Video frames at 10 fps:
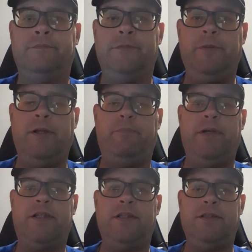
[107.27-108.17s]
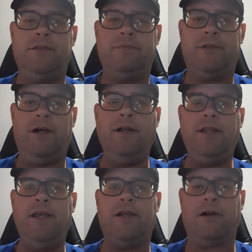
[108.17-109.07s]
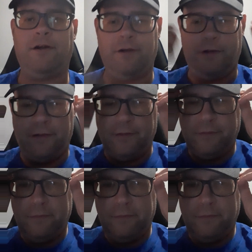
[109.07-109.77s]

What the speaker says: Speaking of bitches, Cunty Kurt.